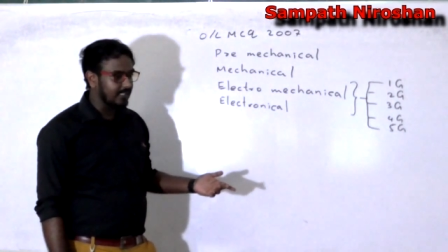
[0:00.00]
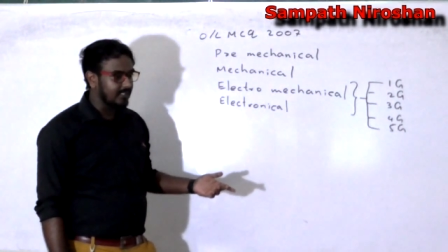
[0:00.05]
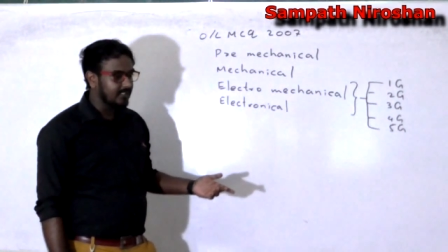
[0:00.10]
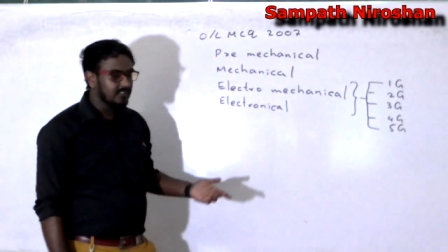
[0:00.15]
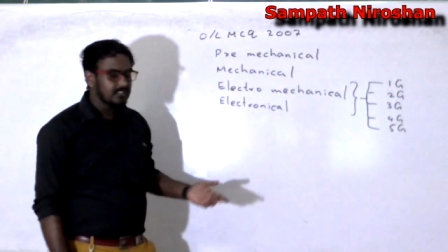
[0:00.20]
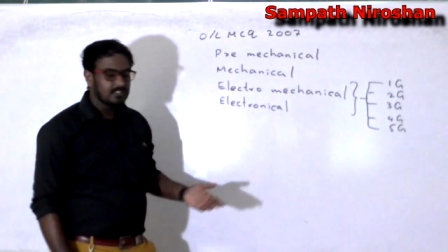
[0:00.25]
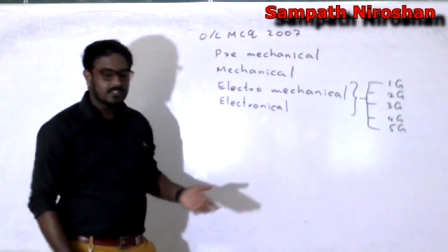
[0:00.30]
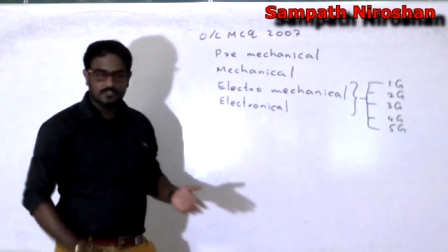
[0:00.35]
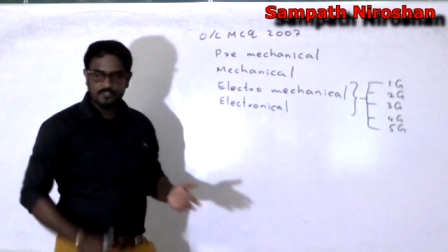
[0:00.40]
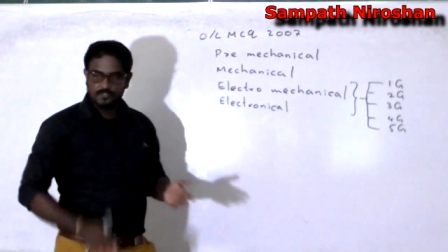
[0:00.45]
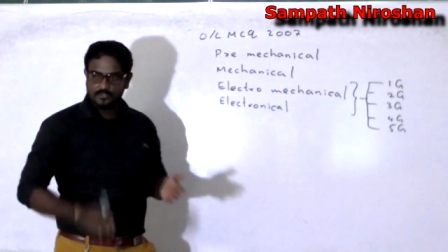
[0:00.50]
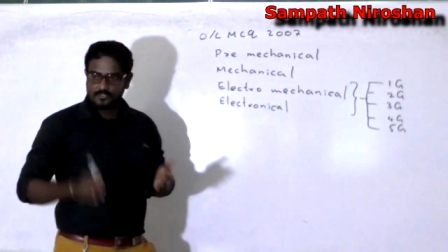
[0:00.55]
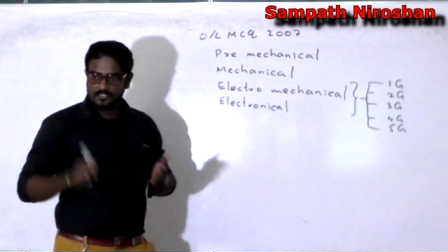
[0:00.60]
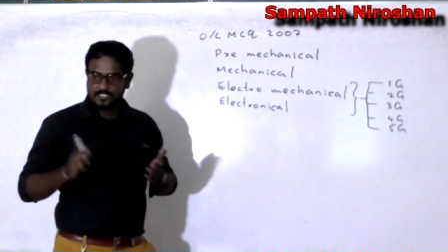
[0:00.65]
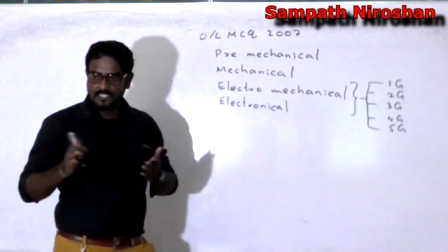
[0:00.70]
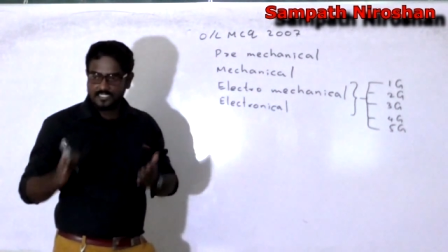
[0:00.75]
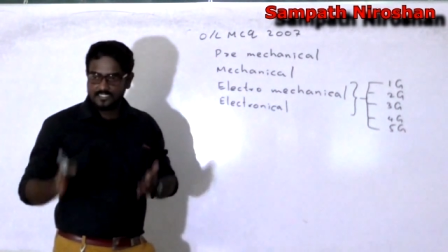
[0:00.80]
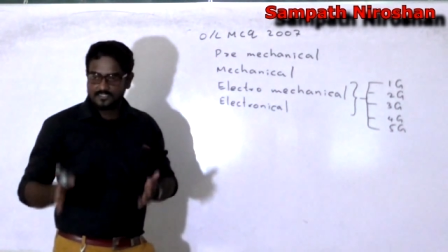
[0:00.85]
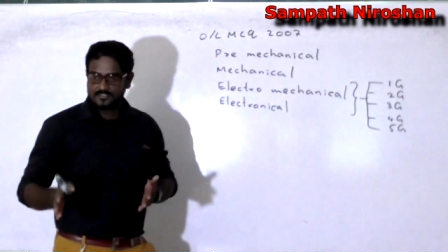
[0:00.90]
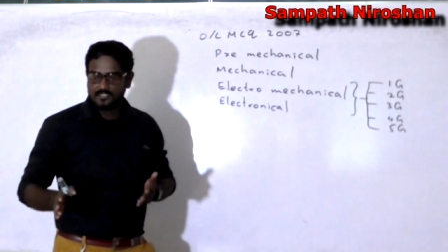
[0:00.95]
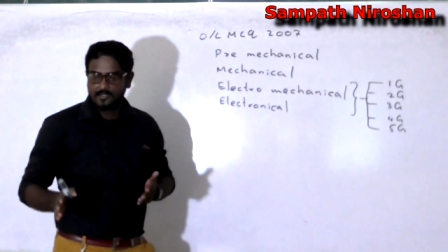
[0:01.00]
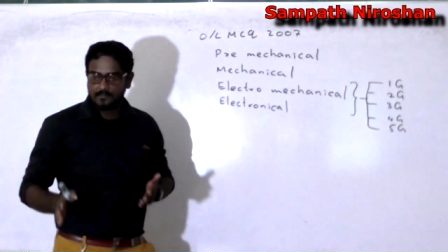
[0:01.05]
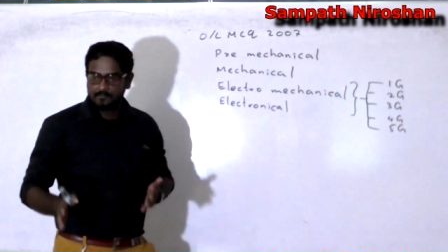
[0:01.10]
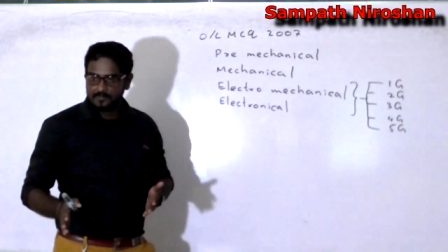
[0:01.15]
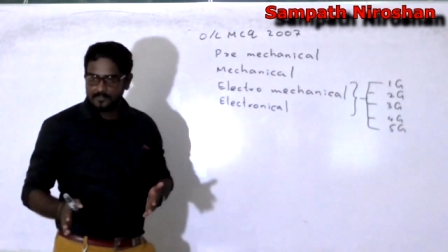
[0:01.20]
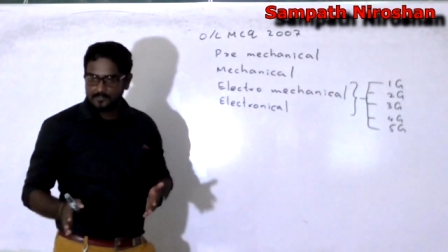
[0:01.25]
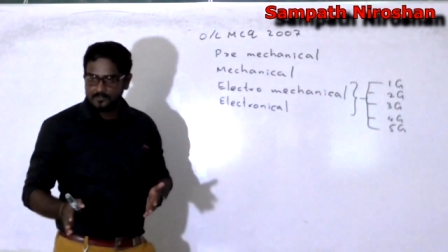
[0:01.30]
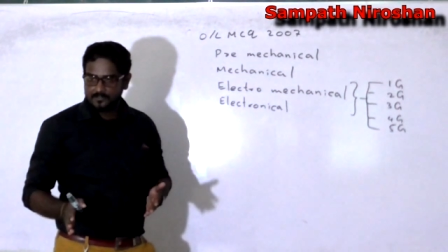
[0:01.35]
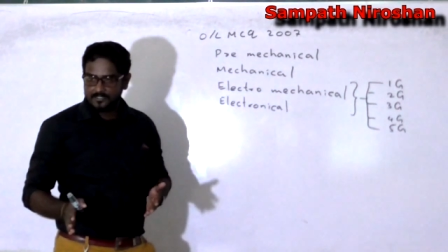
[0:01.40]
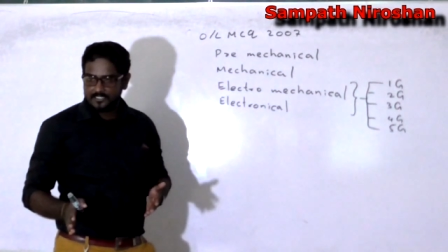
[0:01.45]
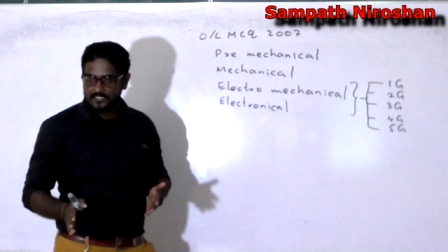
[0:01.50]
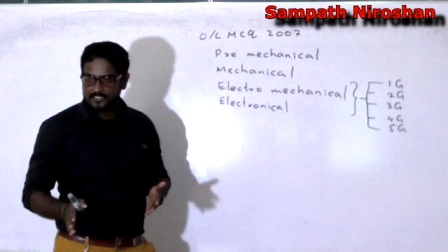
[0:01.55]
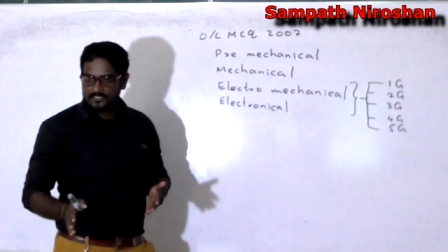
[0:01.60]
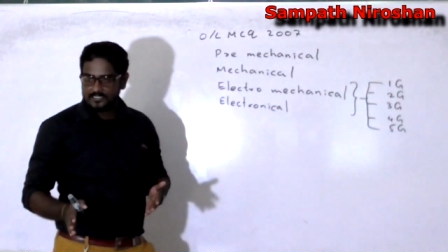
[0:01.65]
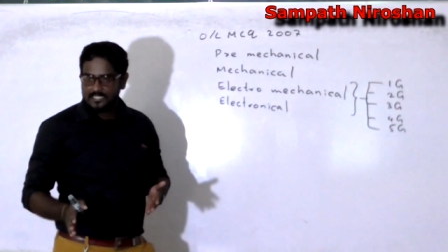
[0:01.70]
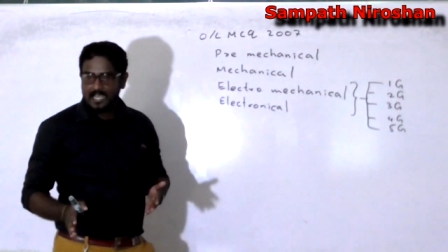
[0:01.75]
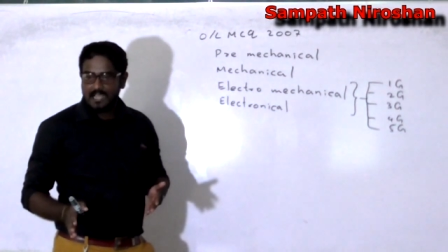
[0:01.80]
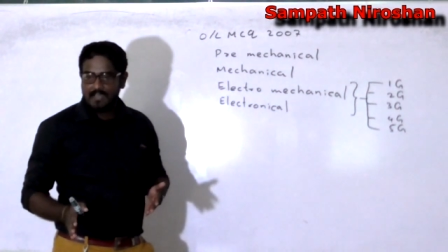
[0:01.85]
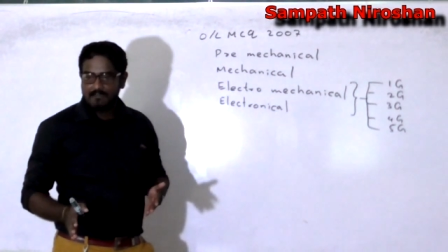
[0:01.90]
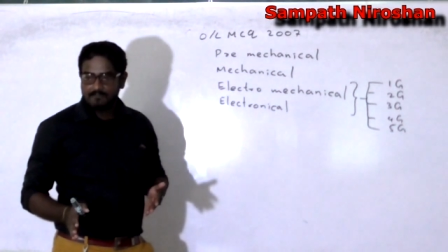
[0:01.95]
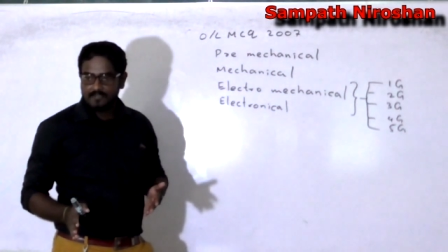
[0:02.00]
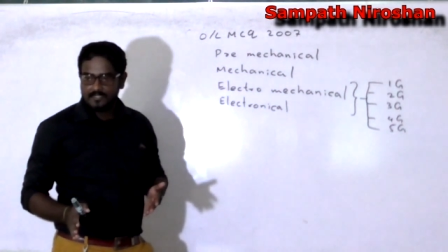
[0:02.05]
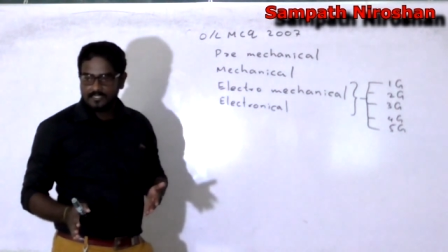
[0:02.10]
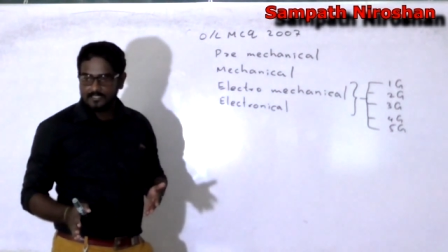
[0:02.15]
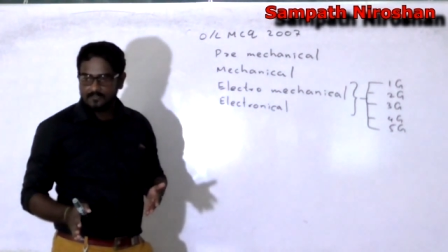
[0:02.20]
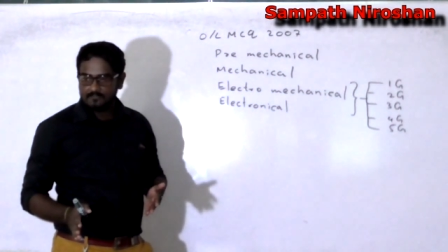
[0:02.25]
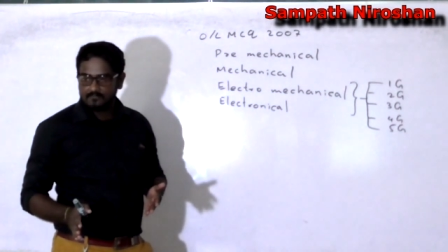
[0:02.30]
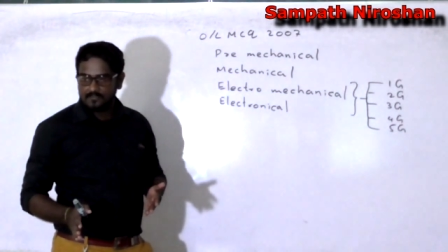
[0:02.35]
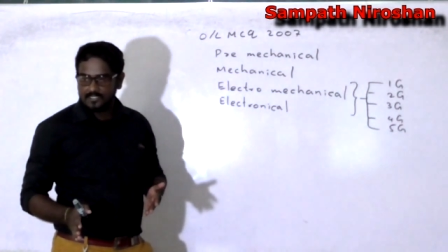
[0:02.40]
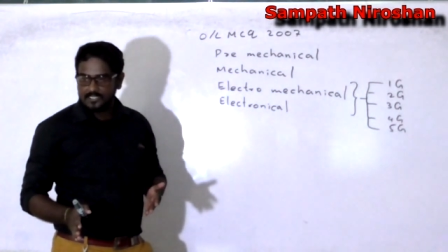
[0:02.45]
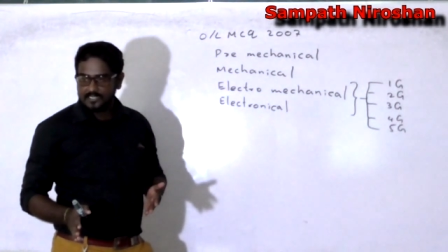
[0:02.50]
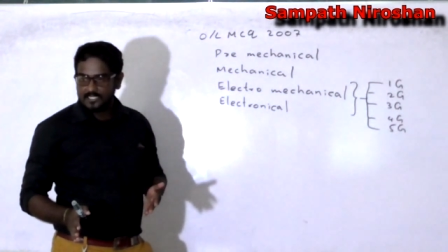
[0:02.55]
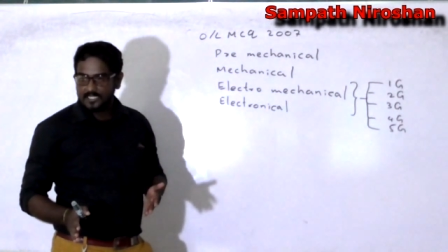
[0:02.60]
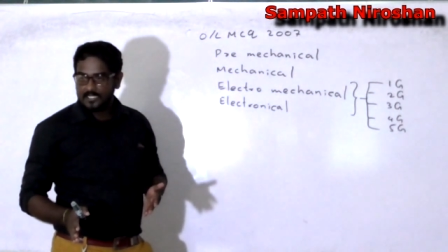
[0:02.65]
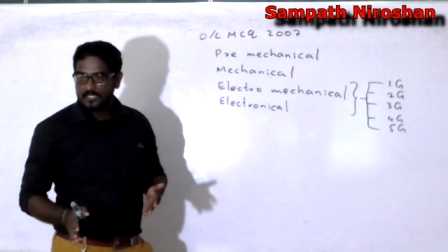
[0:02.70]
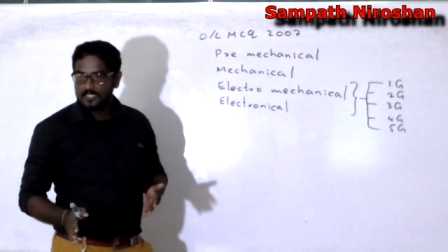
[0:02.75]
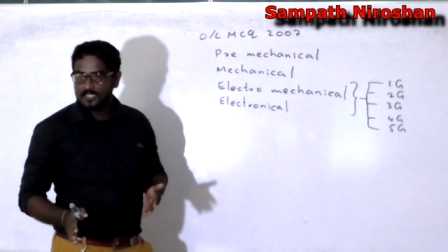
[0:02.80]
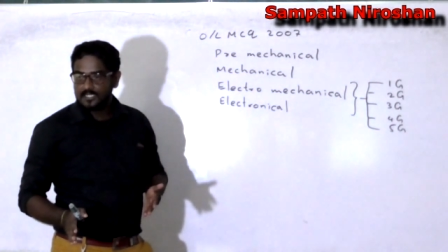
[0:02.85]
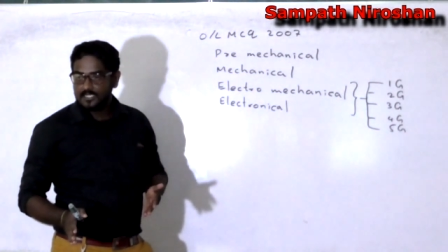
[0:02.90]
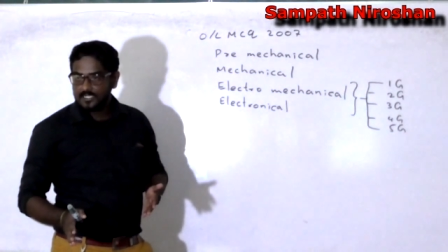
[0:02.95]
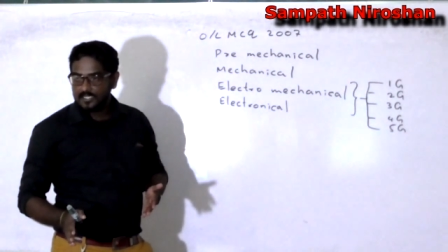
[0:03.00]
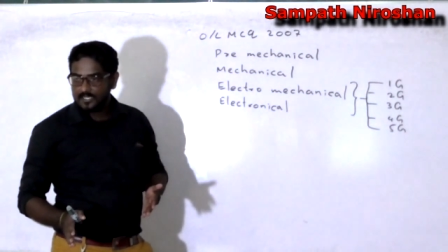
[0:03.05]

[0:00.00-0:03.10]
Okay, so these computers are working with